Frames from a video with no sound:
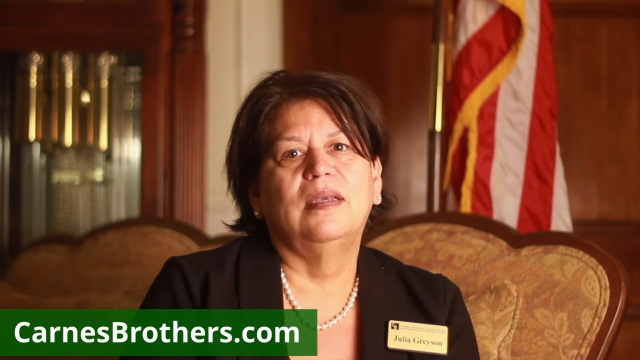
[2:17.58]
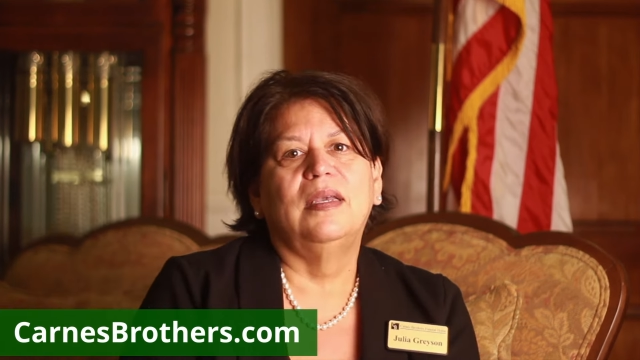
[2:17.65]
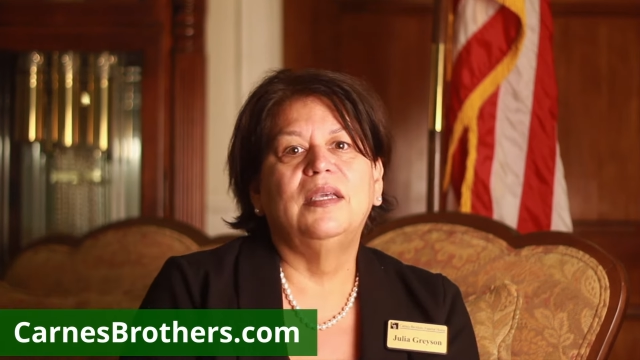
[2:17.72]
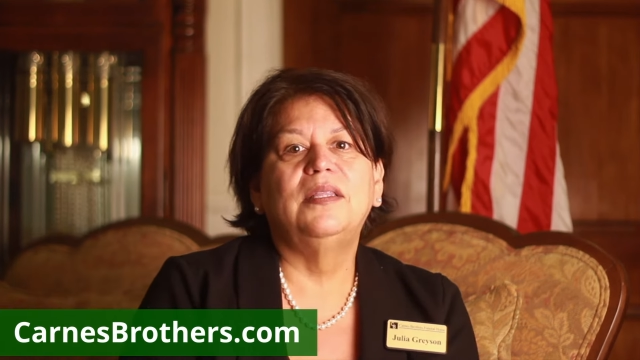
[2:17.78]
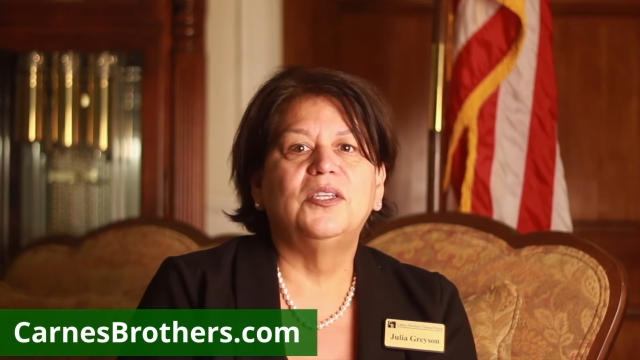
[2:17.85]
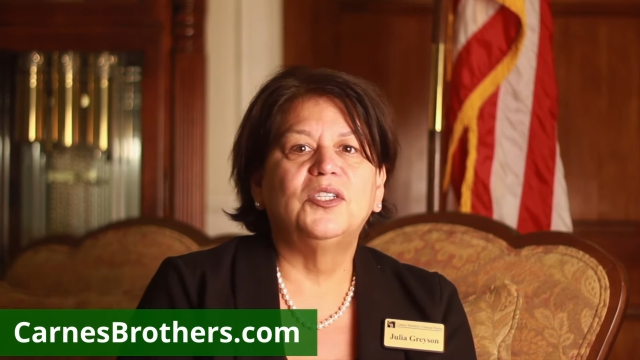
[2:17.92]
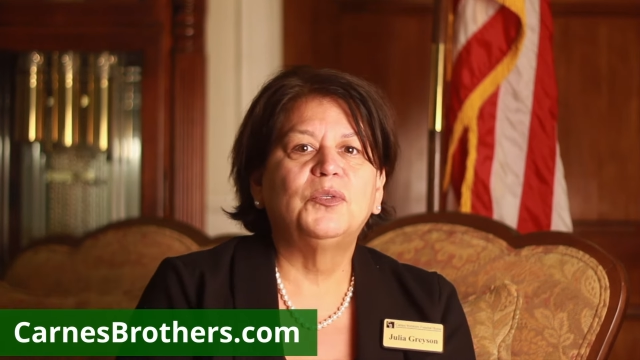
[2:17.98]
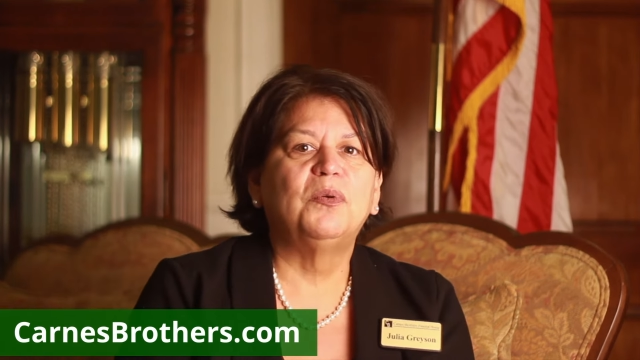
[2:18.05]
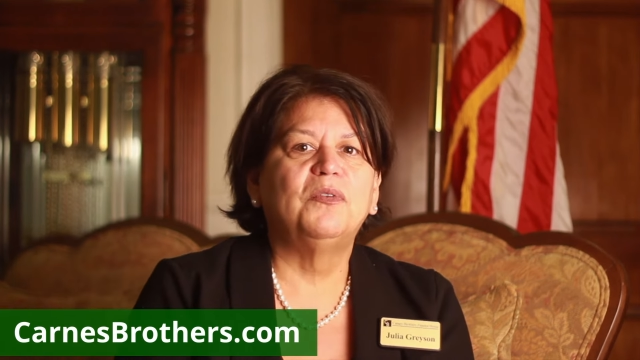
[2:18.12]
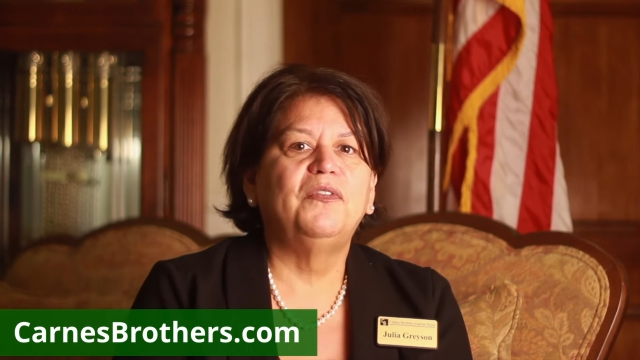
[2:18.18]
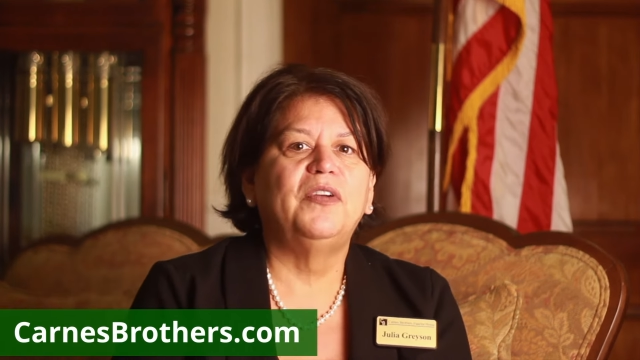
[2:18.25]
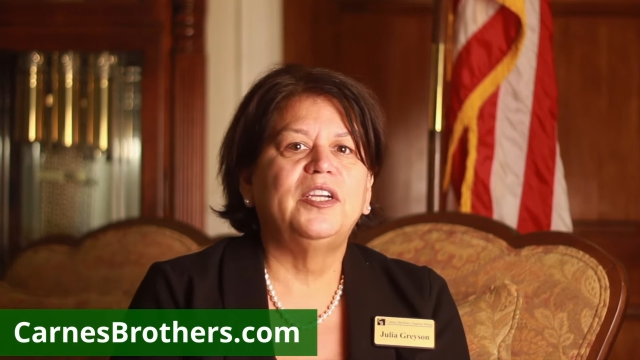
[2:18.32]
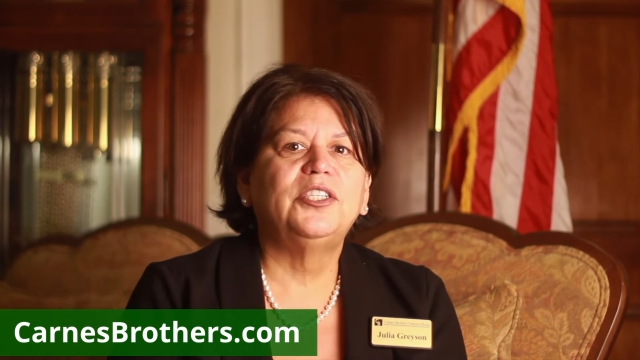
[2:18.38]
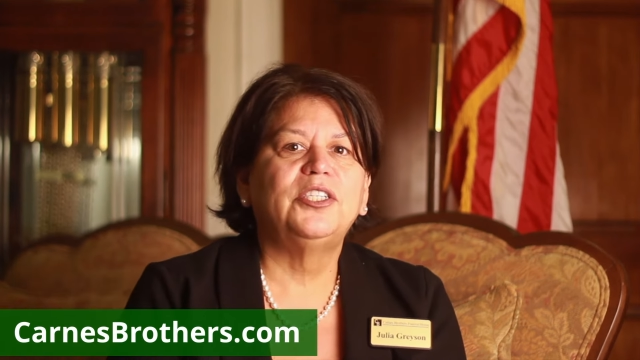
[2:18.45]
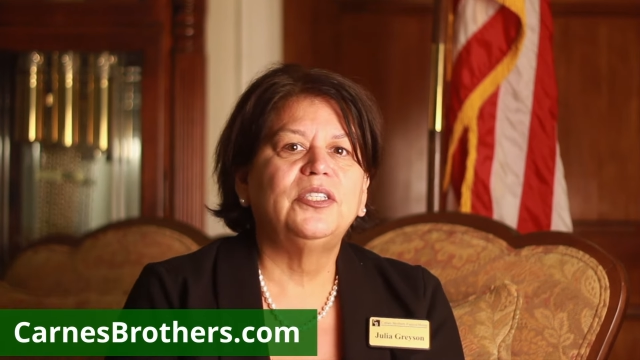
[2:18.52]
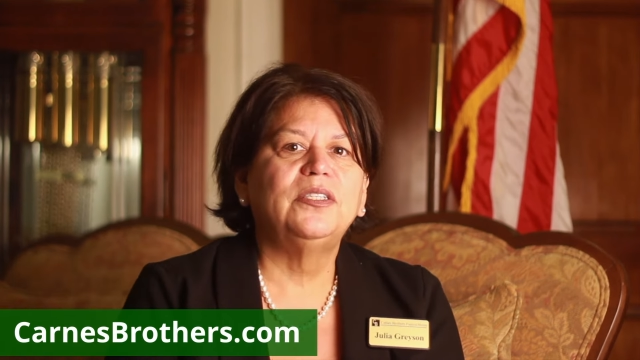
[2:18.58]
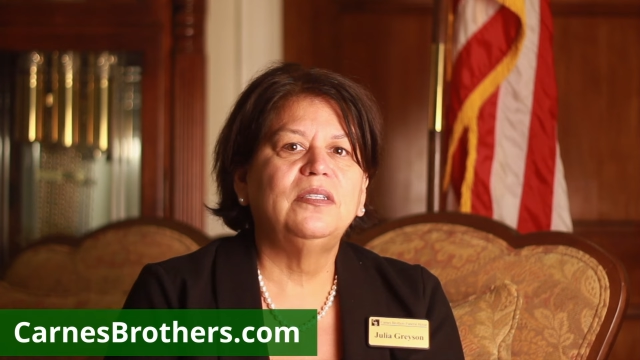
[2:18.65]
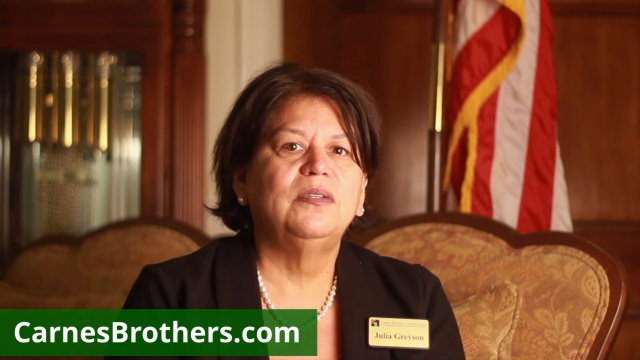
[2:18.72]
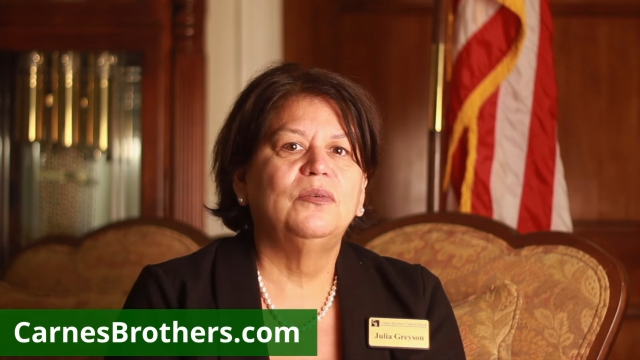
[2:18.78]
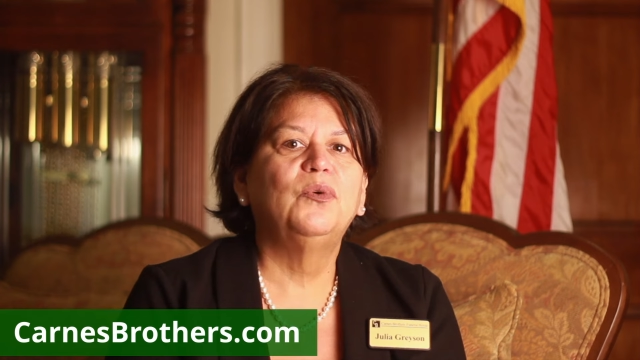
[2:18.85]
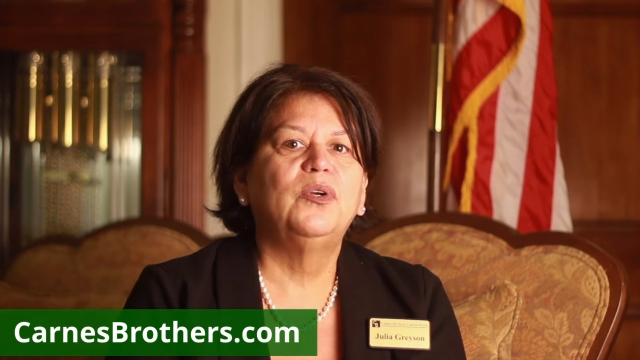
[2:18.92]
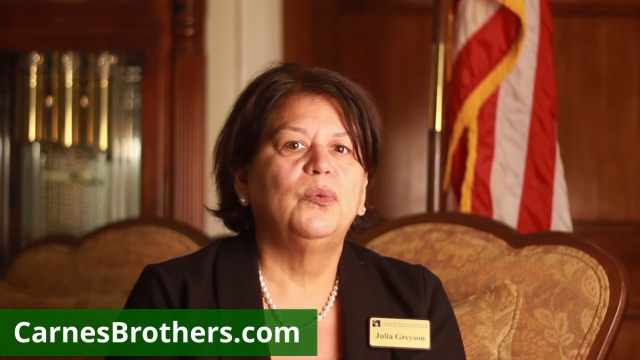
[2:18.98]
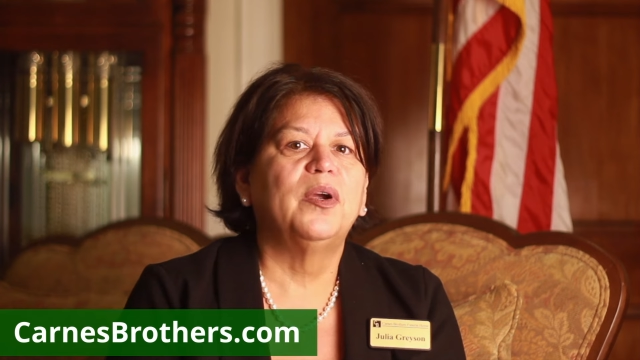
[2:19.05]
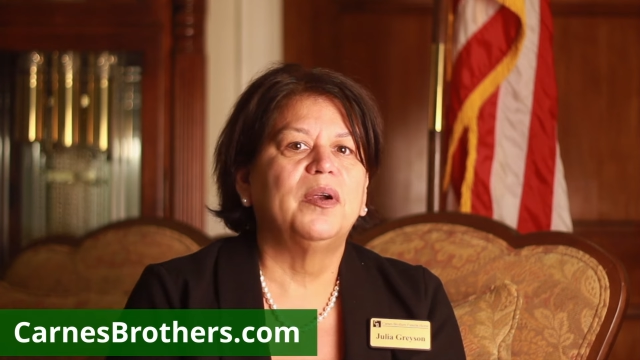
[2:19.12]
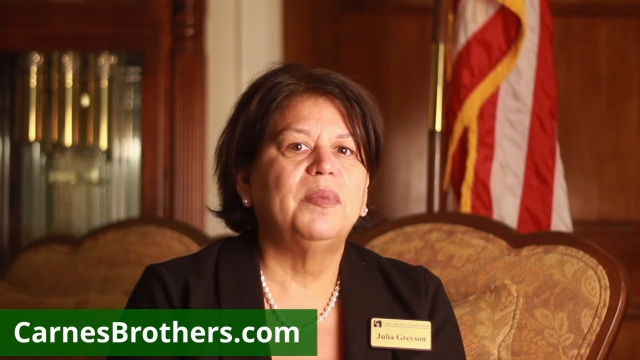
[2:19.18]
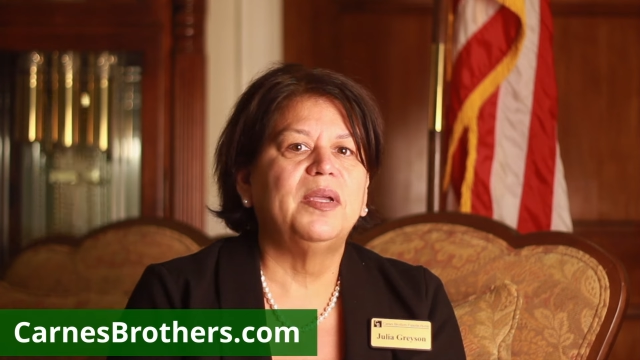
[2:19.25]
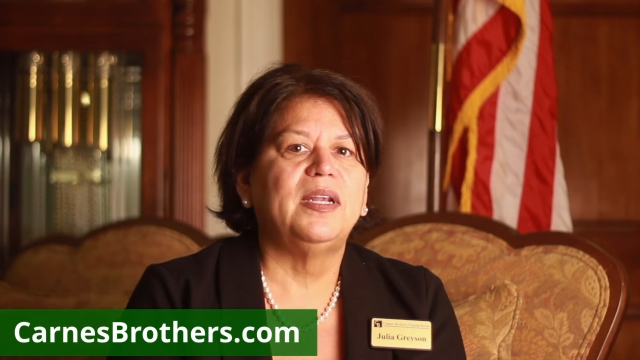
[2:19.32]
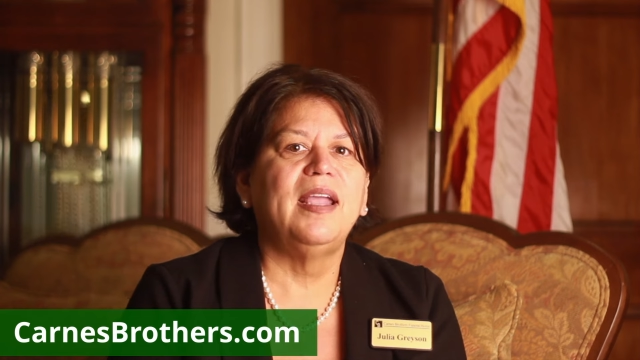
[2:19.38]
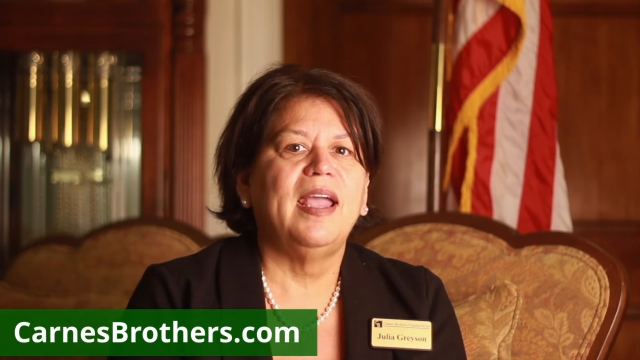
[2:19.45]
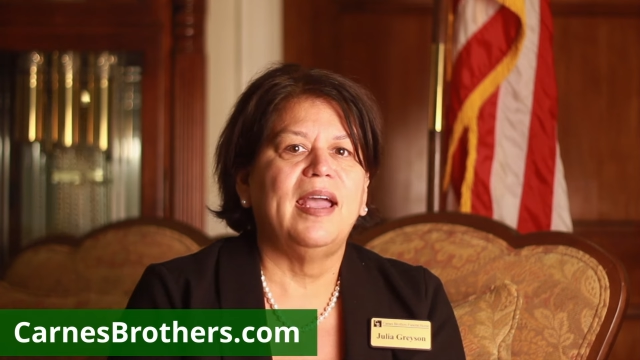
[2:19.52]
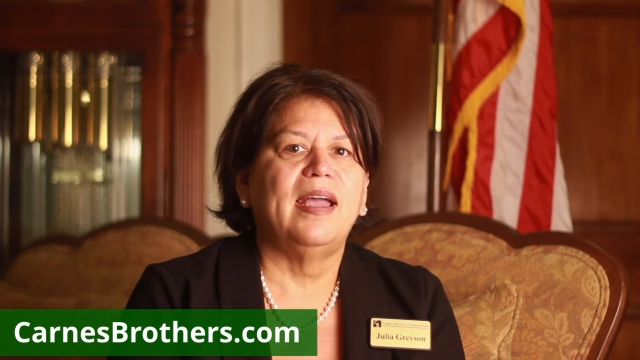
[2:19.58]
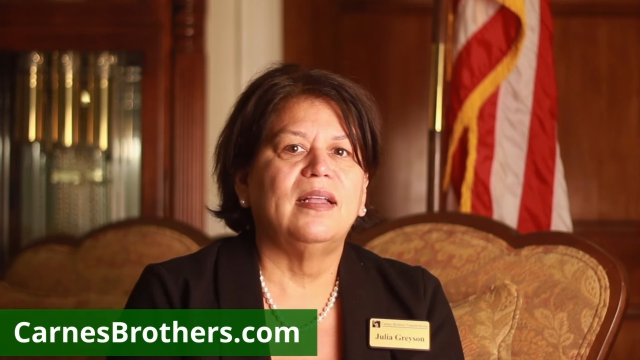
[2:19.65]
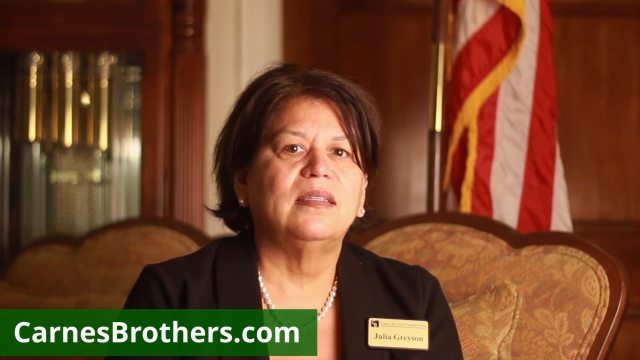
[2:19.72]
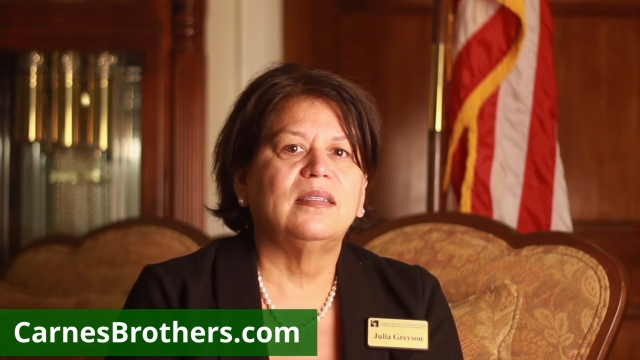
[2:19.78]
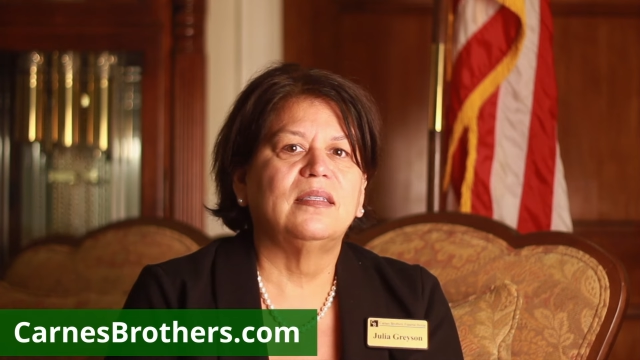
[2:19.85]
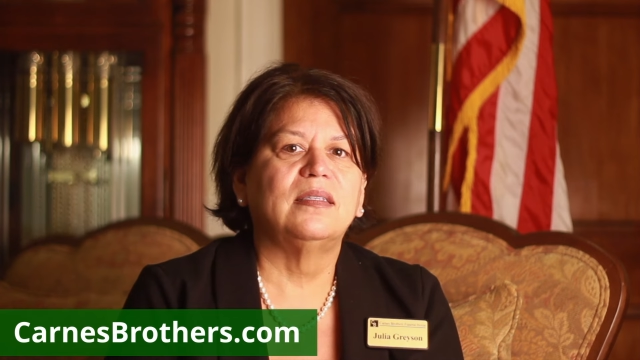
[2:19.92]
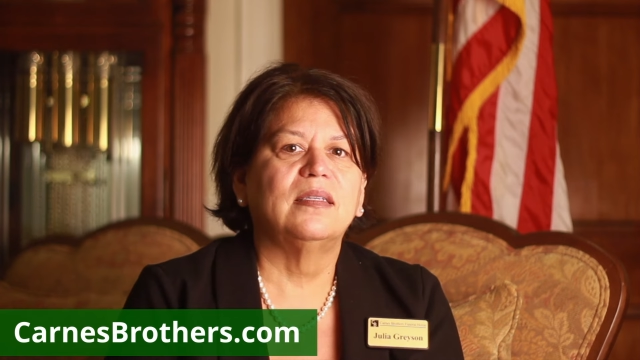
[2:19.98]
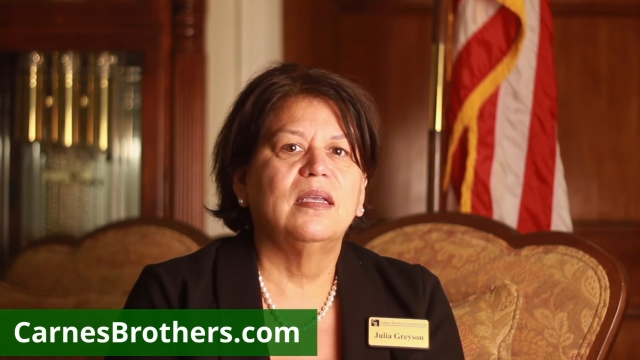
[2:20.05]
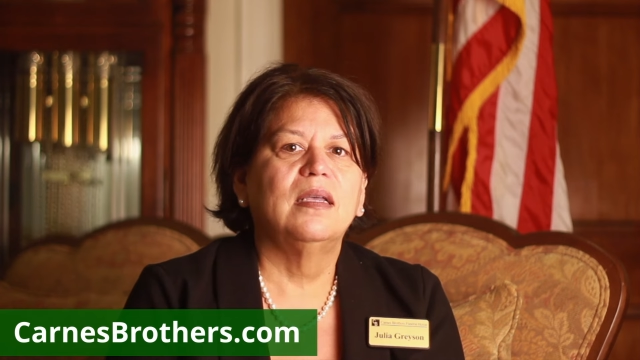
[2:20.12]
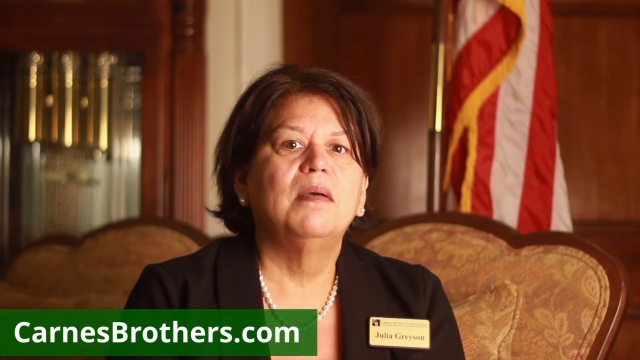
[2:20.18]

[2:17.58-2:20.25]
In this profession, we wear many hats.